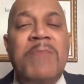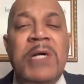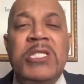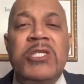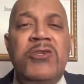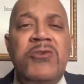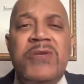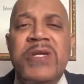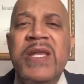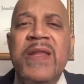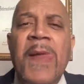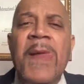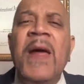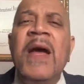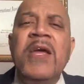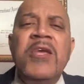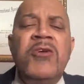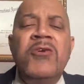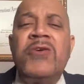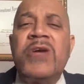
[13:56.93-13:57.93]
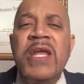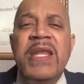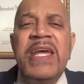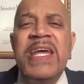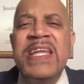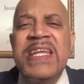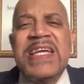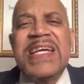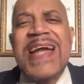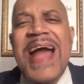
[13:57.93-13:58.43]
but you can you can
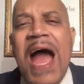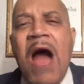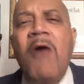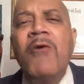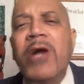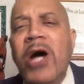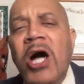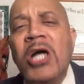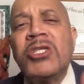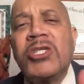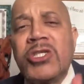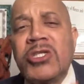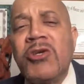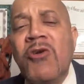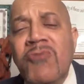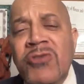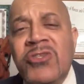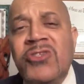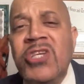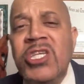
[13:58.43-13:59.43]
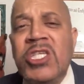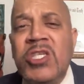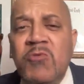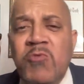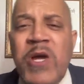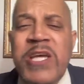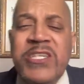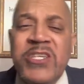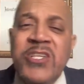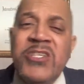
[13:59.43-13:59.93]
encounter a certain
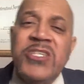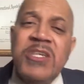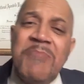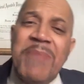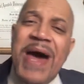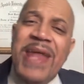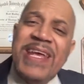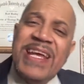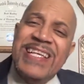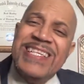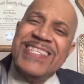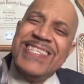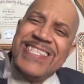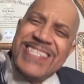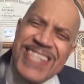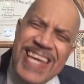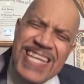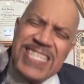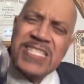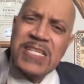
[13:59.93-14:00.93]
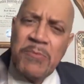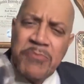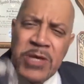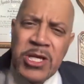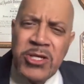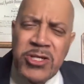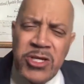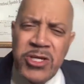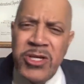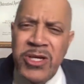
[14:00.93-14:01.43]
situation, or somebody can say
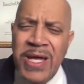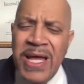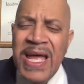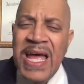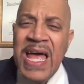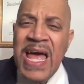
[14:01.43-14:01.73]
something to you,